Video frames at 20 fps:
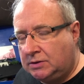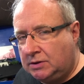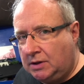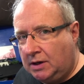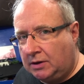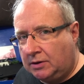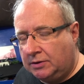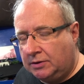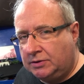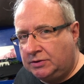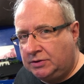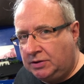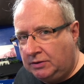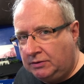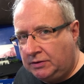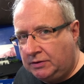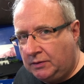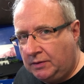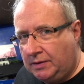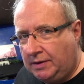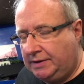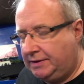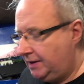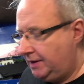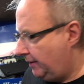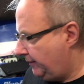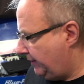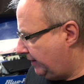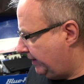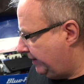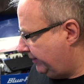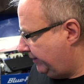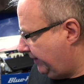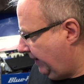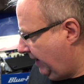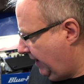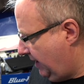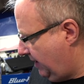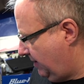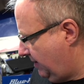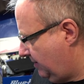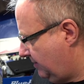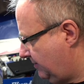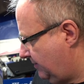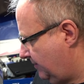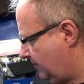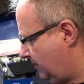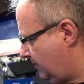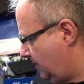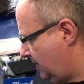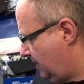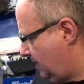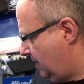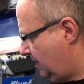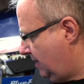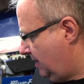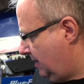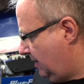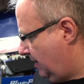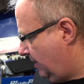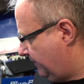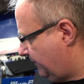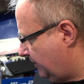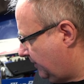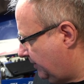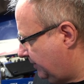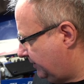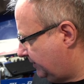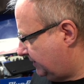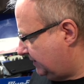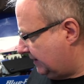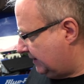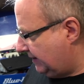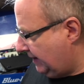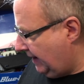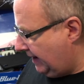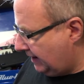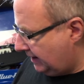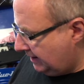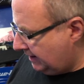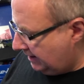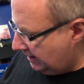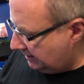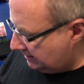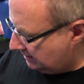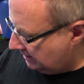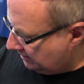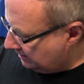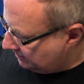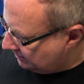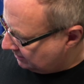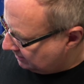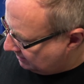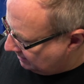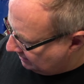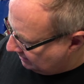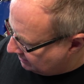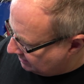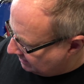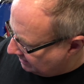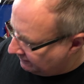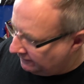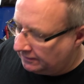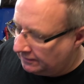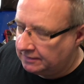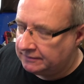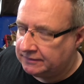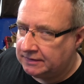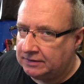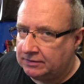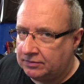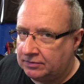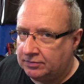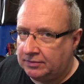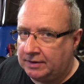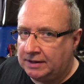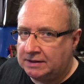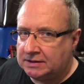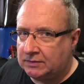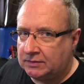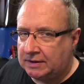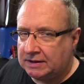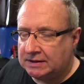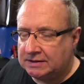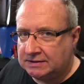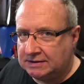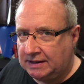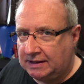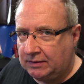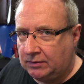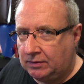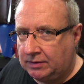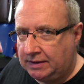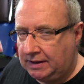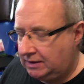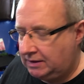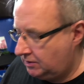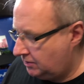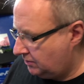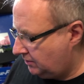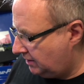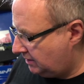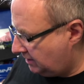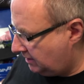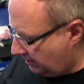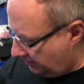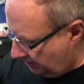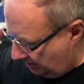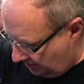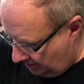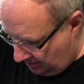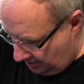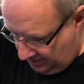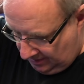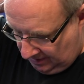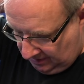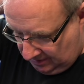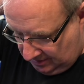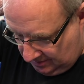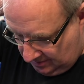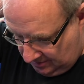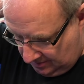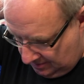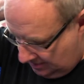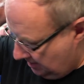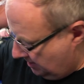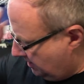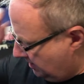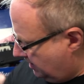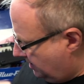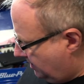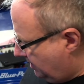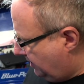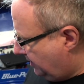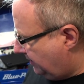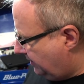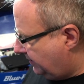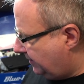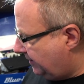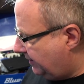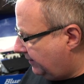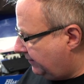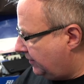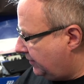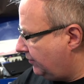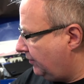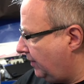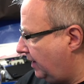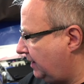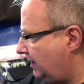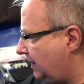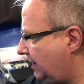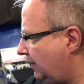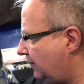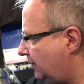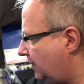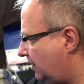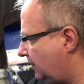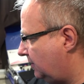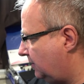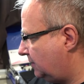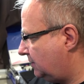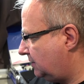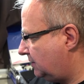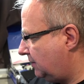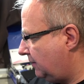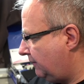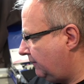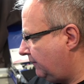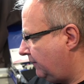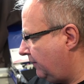2-to-1 dummy load here. I've got that connected up to a DG-503 so we can see what the actual SWR is. The radio goes